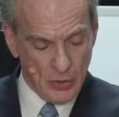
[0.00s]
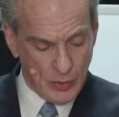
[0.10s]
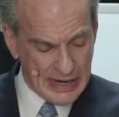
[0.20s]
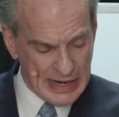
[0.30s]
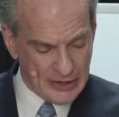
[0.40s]

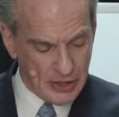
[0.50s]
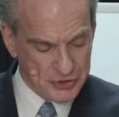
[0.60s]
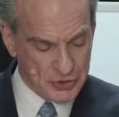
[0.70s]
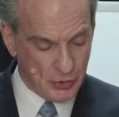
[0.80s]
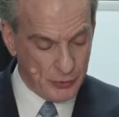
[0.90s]
what I
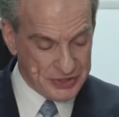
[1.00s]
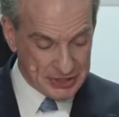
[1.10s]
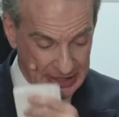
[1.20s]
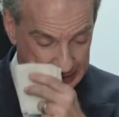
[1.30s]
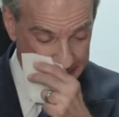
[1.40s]
also
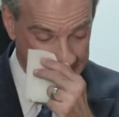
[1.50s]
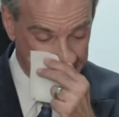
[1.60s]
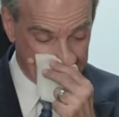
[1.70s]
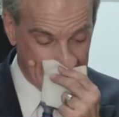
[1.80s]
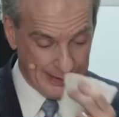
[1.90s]
received.
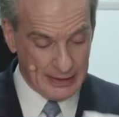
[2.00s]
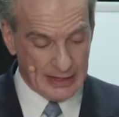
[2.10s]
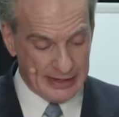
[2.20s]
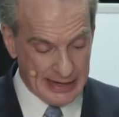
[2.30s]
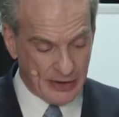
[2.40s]

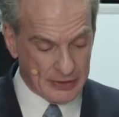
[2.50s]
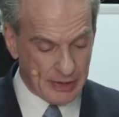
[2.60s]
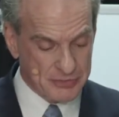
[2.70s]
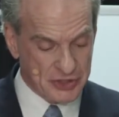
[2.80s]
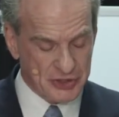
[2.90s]
And now
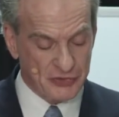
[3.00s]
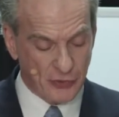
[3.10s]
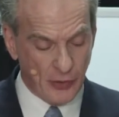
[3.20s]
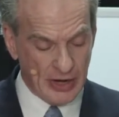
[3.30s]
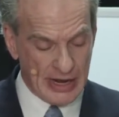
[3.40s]
comes this
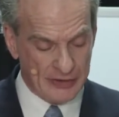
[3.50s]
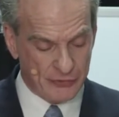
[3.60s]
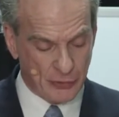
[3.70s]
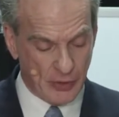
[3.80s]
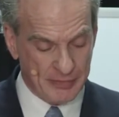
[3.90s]
four line
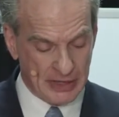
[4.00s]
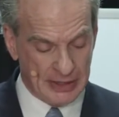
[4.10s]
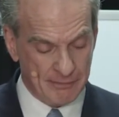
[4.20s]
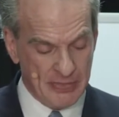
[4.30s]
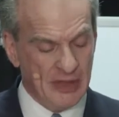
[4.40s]

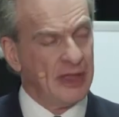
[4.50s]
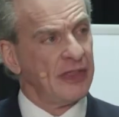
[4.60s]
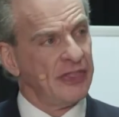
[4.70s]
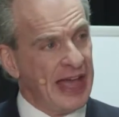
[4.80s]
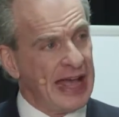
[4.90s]
formula
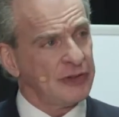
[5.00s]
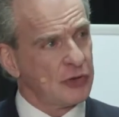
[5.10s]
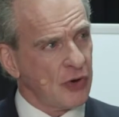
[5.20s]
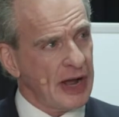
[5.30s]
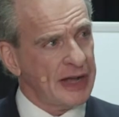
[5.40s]
that
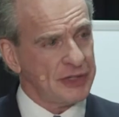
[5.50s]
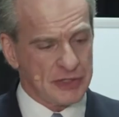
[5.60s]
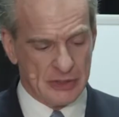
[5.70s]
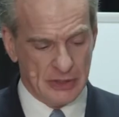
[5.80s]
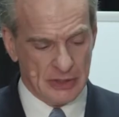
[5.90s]

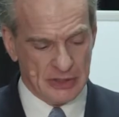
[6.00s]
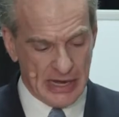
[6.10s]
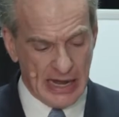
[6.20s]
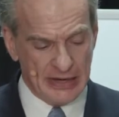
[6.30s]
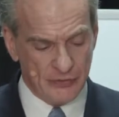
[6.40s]
Christ
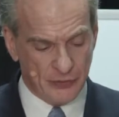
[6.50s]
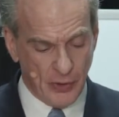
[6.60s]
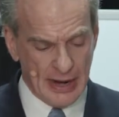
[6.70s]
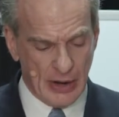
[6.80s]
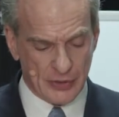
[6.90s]
died
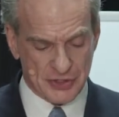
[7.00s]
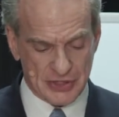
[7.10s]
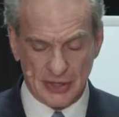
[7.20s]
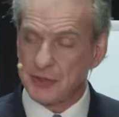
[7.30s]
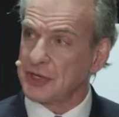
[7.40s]
for our
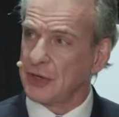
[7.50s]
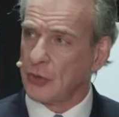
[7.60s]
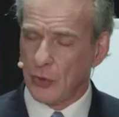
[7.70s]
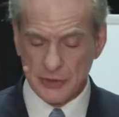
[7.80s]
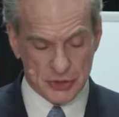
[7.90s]
sins in
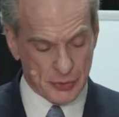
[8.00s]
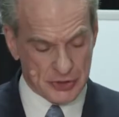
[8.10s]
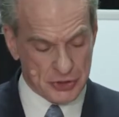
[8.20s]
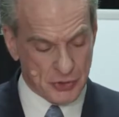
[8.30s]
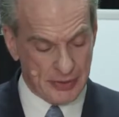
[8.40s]
accordance with
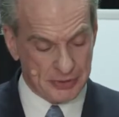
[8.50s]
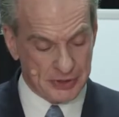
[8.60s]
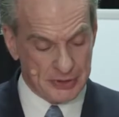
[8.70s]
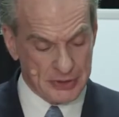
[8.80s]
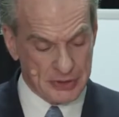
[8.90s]
the
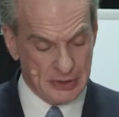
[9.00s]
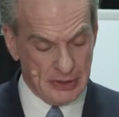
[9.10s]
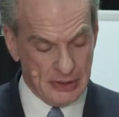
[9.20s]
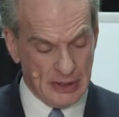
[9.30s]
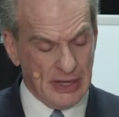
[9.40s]
Scriptures,
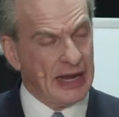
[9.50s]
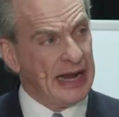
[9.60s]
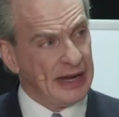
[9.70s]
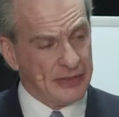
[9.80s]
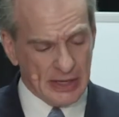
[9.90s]

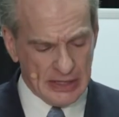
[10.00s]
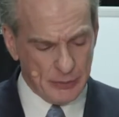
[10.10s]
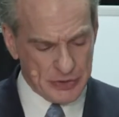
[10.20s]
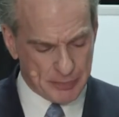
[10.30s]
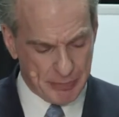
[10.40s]
and that he
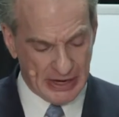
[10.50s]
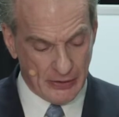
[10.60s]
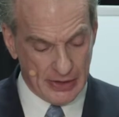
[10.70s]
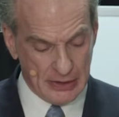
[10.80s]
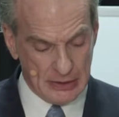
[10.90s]
was
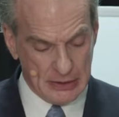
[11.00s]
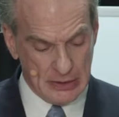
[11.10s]
buried,